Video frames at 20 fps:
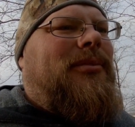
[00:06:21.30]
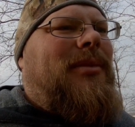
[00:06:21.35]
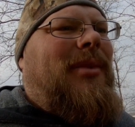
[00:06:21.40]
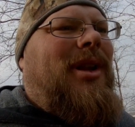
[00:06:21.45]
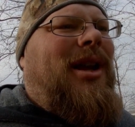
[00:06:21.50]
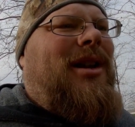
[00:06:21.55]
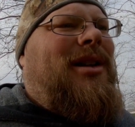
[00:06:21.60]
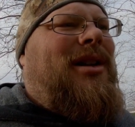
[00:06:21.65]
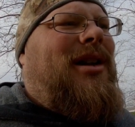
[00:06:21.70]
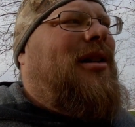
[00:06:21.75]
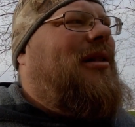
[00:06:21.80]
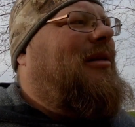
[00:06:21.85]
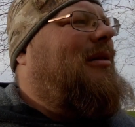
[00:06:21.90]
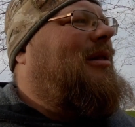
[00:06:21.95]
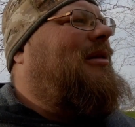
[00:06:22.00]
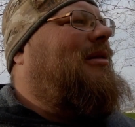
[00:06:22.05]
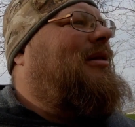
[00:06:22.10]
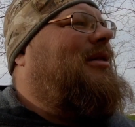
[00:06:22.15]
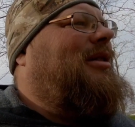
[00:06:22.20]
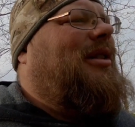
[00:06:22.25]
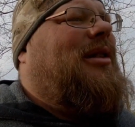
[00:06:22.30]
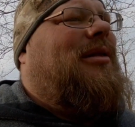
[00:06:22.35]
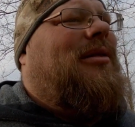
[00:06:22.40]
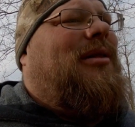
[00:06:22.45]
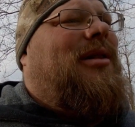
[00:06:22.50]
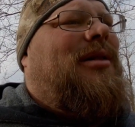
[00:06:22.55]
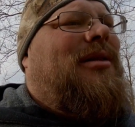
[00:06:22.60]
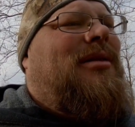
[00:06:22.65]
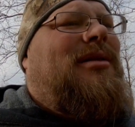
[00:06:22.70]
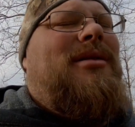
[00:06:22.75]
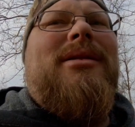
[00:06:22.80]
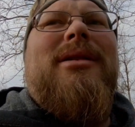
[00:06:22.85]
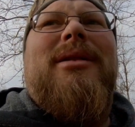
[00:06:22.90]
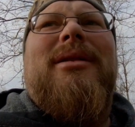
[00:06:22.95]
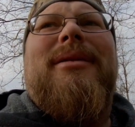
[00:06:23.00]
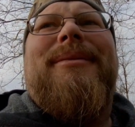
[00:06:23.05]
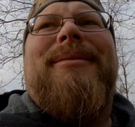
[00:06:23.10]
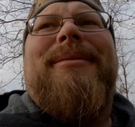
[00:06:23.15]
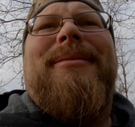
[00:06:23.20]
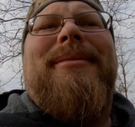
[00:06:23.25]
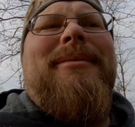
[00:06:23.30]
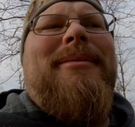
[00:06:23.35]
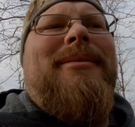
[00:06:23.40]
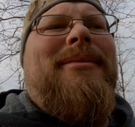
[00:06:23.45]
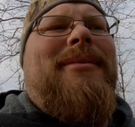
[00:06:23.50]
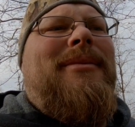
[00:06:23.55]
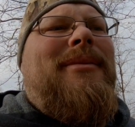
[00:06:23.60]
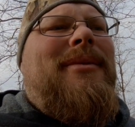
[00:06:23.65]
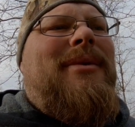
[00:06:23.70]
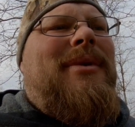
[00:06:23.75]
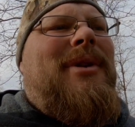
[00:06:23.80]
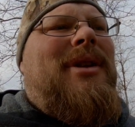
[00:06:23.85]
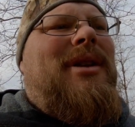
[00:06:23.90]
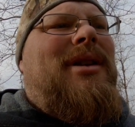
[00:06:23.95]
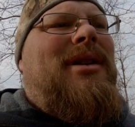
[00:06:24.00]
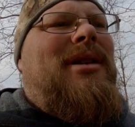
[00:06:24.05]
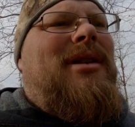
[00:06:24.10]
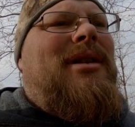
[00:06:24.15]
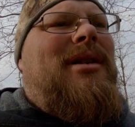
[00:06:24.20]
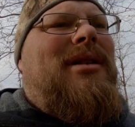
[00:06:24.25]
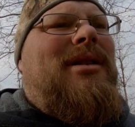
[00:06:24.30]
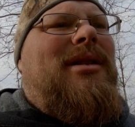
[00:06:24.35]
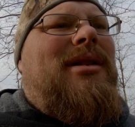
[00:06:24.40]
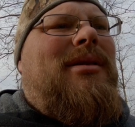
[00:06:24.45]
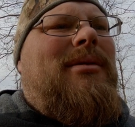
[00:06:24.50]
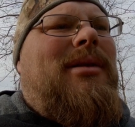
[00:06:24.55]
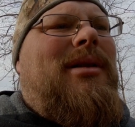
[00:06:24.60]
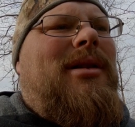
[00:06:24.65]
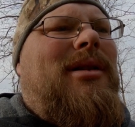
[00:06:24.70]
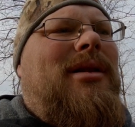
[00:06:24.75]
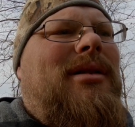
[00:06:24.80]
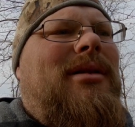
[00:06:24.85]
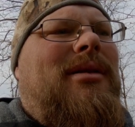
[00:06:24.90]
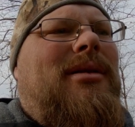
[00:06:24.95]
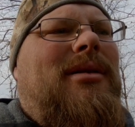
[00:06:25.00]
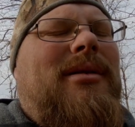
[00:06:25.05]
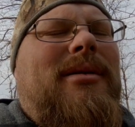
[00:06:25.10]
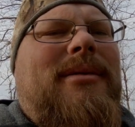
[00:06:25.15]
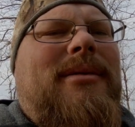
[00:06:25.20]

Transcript: and you don't know what you don't know. So, is what it is.